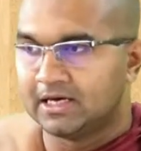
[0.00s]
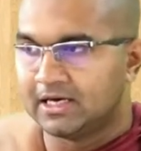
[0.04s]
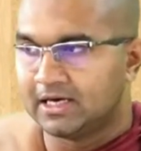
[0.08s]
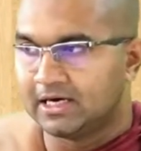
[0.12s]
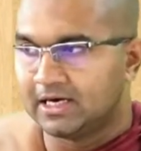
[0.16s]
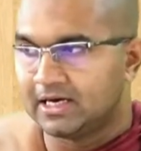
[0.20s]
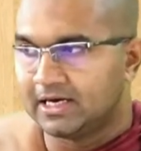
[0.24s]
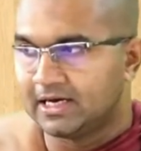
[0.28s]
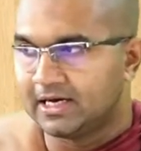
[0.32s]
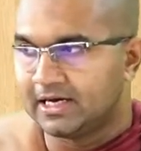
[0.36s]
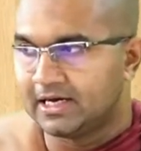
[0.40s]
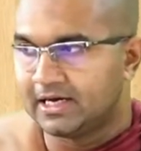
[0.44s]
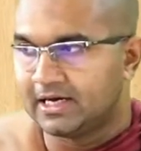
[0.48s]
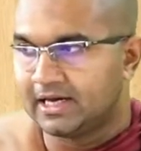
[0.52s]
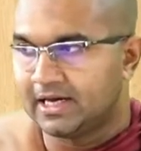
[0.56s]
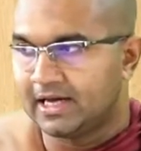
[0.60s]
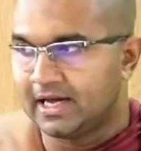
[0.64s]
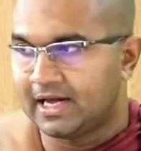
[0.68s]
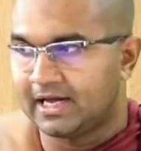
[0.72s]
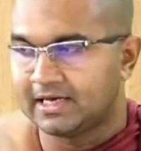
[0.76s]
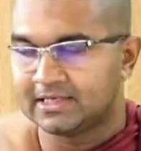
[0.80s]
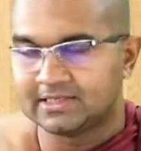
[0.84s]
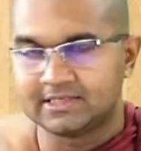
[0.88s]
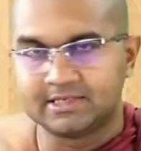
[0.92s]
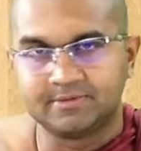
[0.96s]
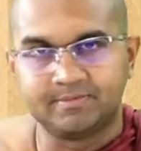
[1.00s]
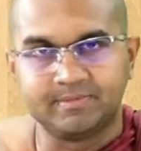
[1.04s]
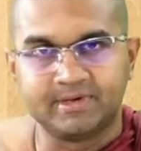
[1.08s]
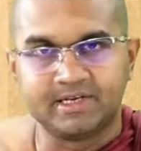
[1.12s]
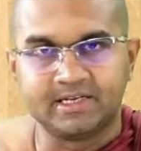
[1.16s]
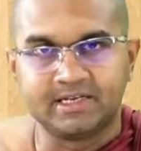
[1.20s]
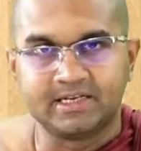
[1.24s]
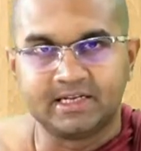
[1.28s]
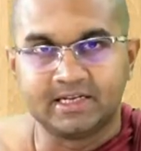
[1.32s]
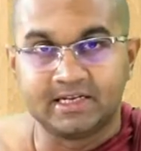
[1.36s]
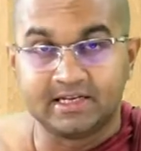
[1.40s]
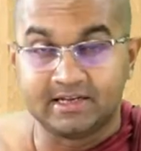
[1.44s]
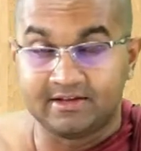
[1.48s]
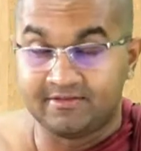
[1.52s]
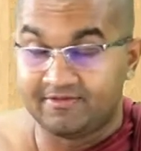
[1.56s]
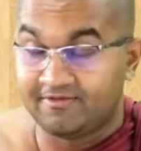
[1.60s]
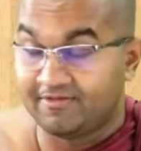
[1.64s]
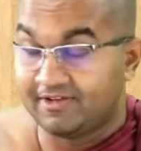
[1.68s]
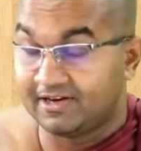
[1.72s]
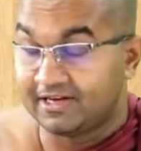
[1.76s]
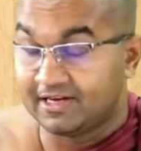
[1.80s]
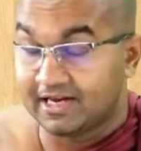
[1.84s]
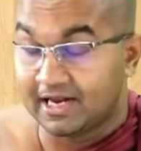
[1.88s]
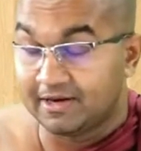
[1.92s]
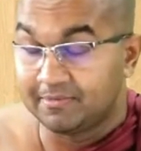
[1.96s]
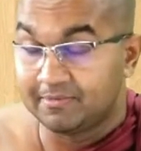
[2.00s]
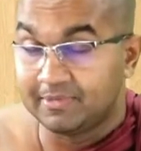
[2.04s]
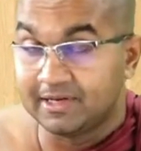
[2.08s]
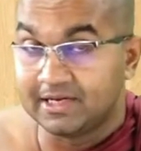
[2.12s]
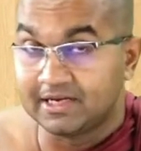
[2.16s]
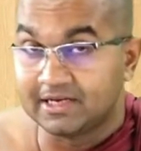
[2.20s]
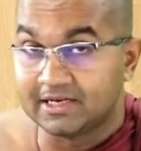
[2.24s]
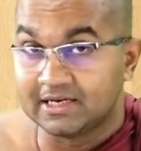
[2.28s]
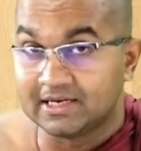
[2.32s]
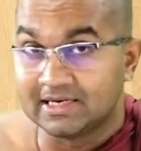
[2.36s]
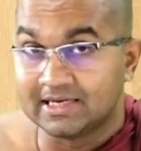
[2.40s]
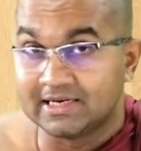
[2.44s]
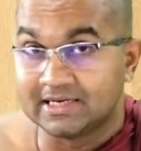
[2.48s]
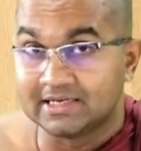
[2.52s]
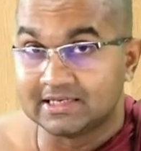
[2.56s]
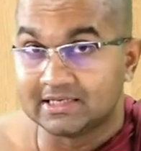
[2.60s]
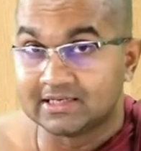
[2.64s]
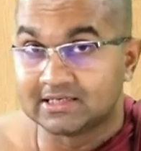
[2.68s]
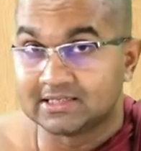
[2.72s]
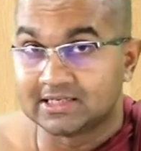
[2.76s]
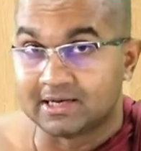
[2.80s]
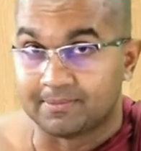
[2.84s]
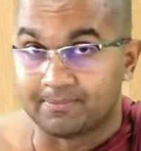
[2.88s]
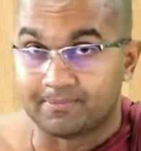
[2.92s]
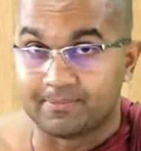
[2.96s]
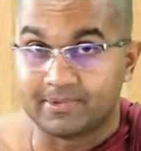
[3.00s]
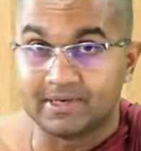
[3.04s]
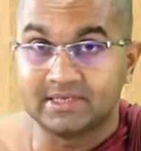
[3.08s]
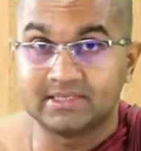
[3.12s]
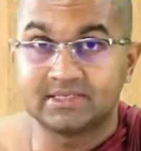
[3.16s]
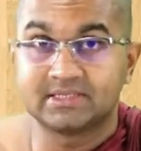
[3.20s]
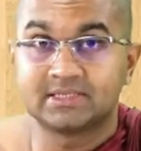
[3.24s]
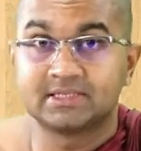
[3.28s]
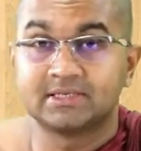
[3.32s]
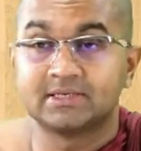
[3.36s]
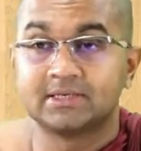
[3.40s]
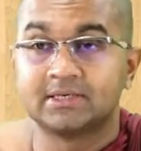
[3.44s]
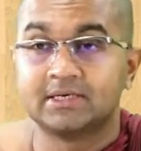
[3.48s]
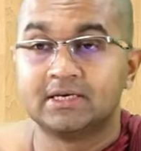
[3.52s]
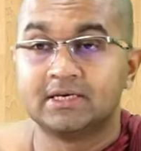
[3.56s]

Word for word: Uh, has it been, if it had been uh, suppressed,